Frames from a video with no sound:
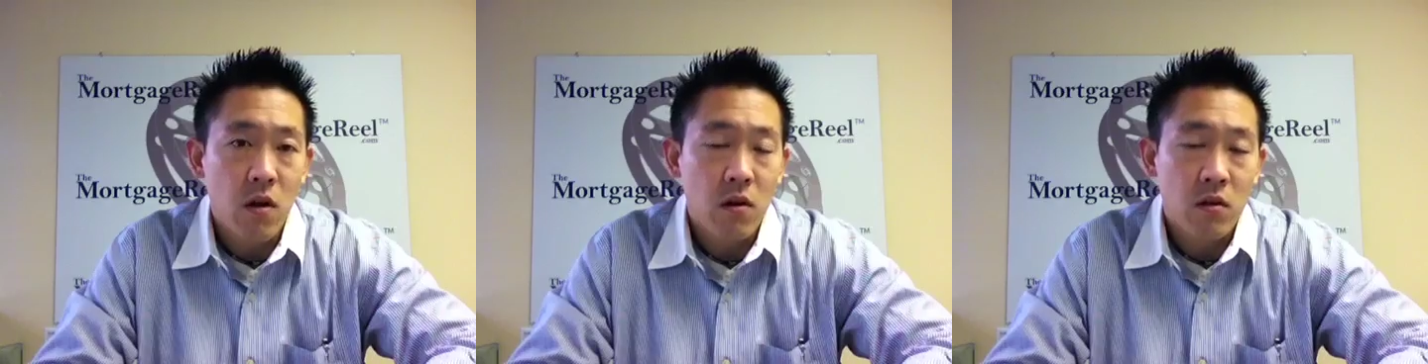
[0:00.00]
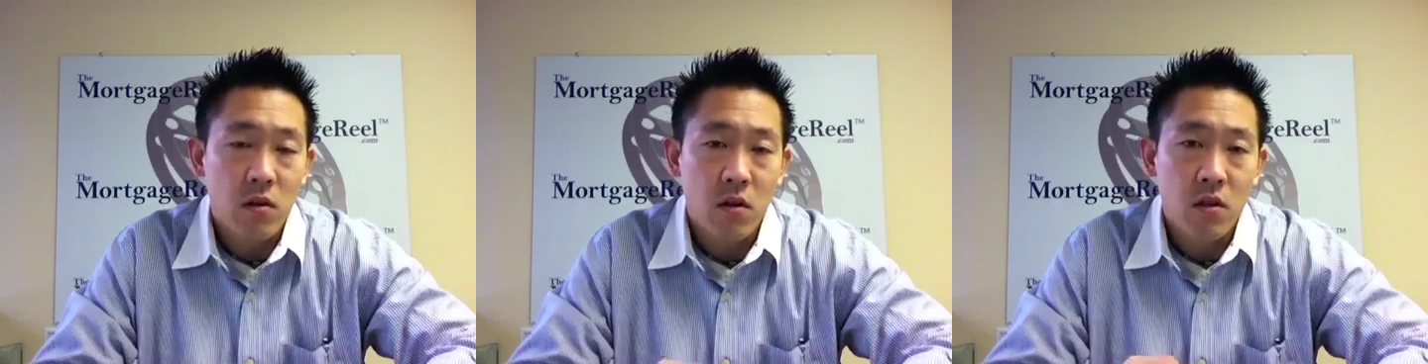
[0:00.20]

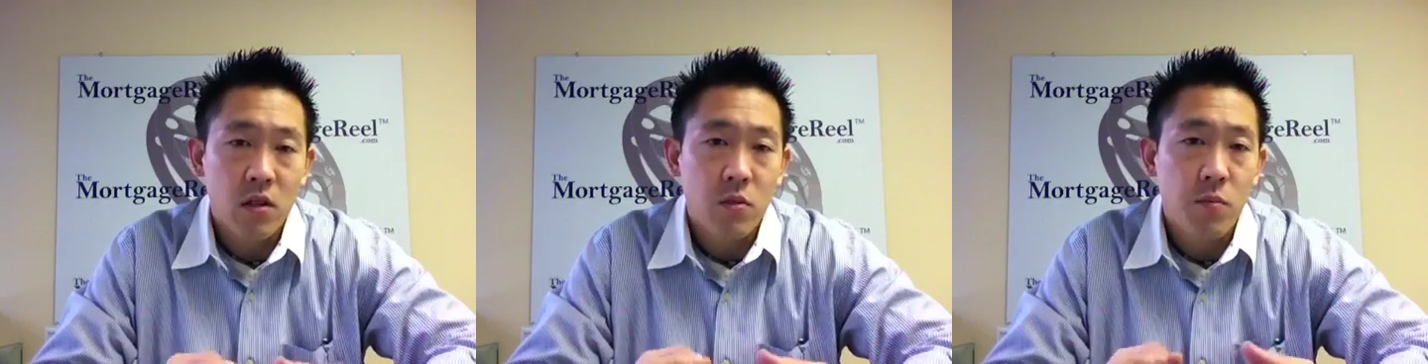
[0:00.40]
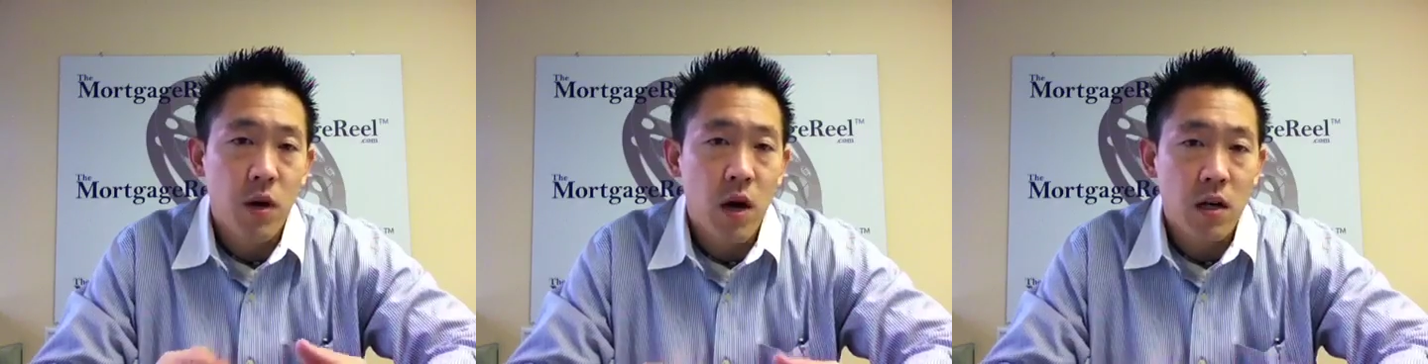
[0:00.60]

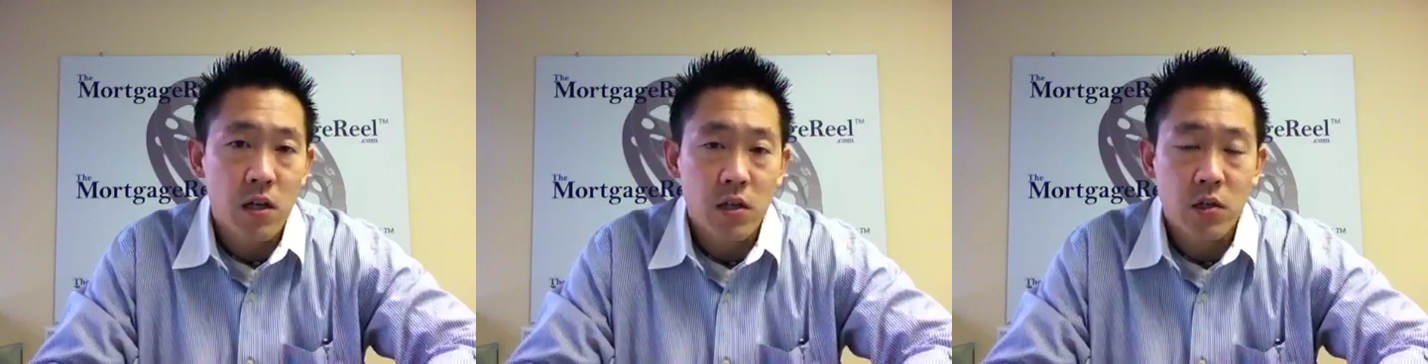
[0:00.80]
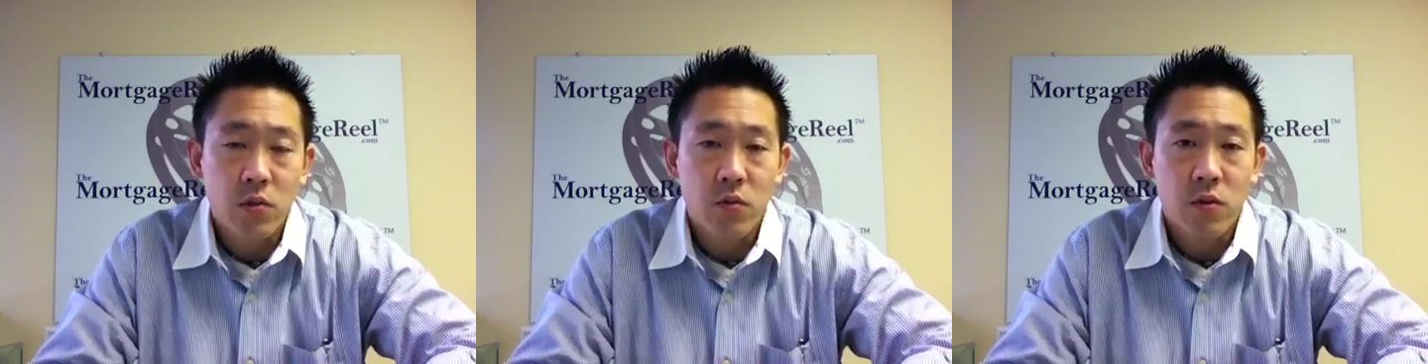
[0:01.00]
largest bond
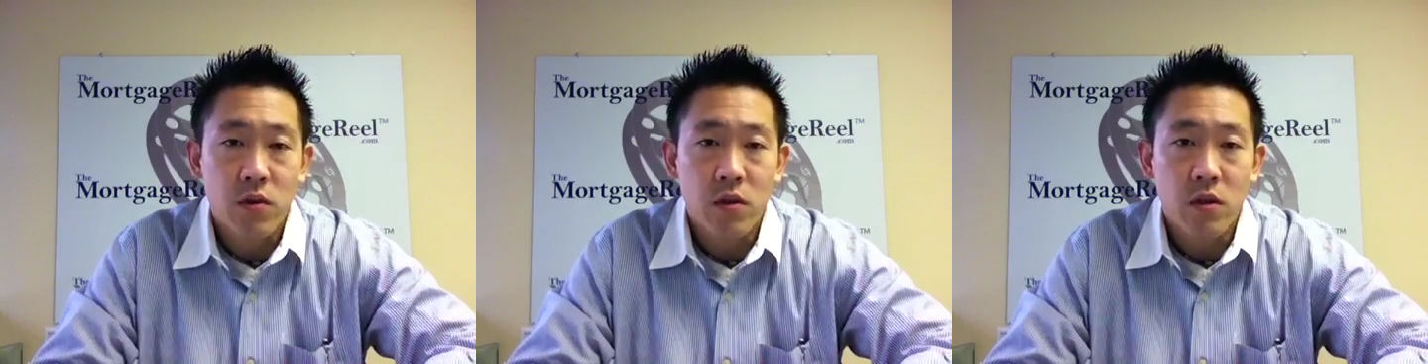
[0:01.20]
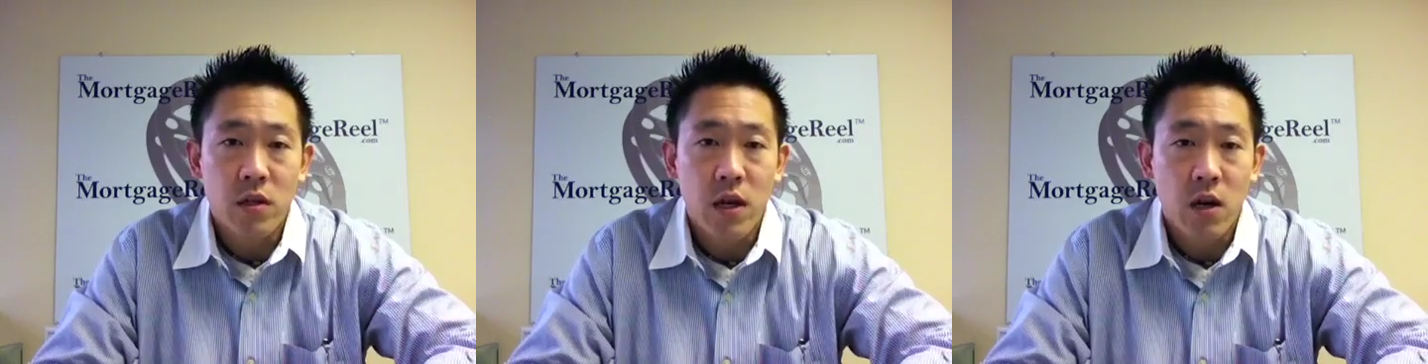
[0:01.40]
issuer
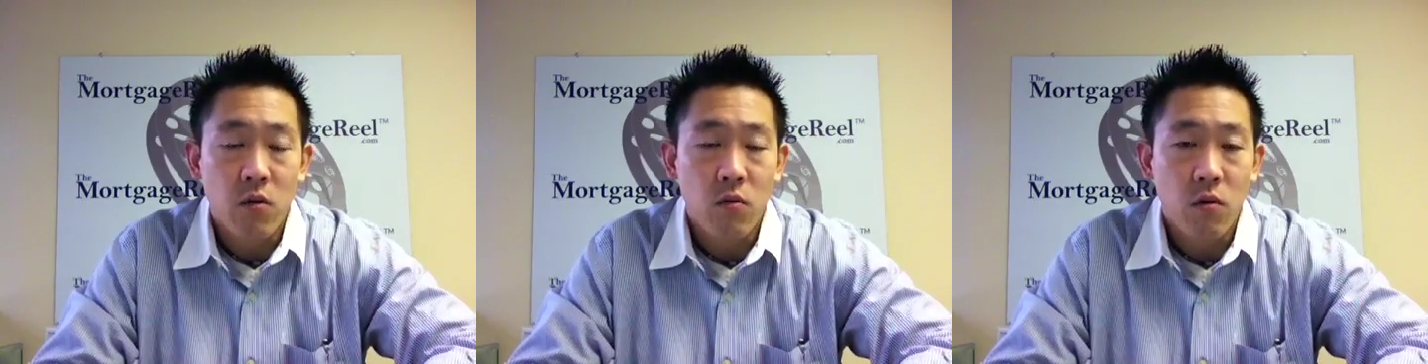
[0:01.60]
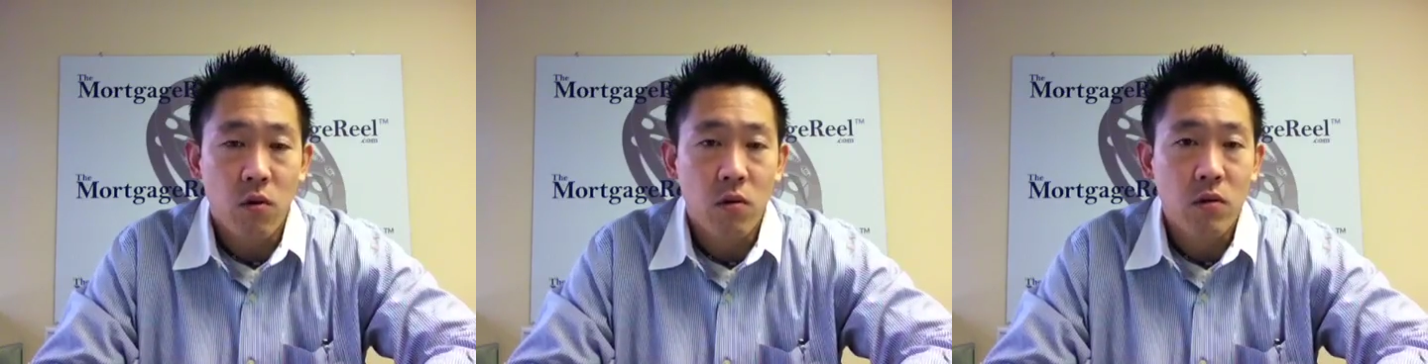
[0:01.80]
in the entire
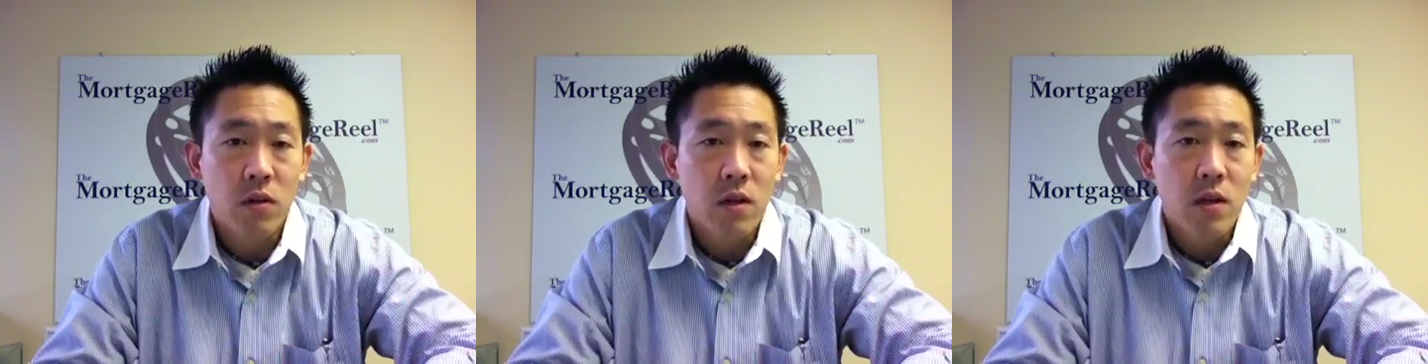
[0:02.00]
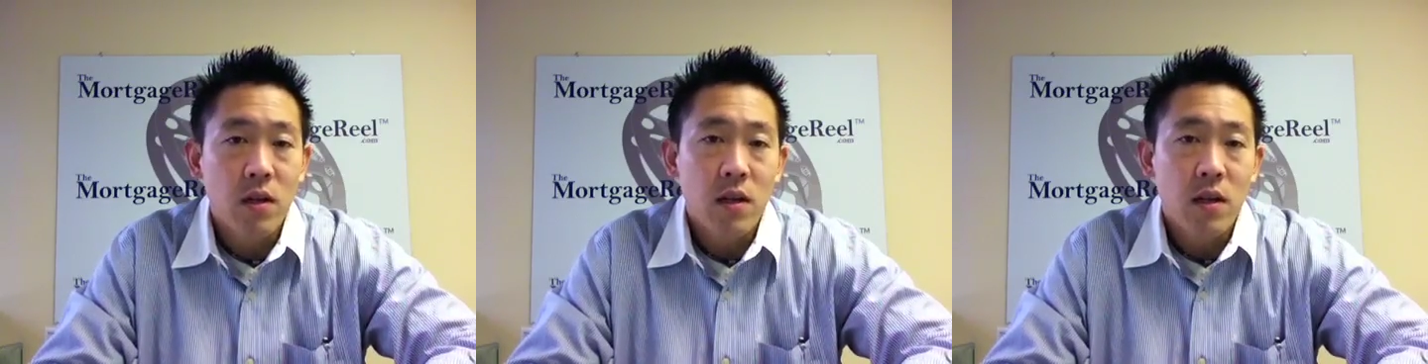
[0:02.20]
world,